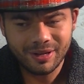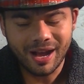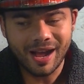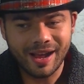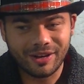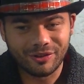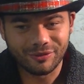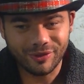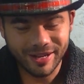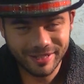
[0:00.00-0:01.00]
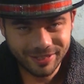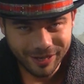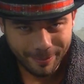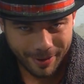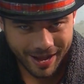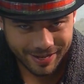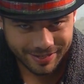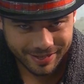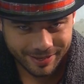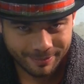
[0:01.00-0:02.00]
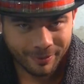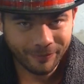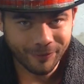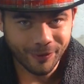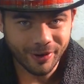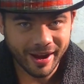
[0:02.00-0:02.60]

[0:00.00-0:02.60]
I dressed up as him for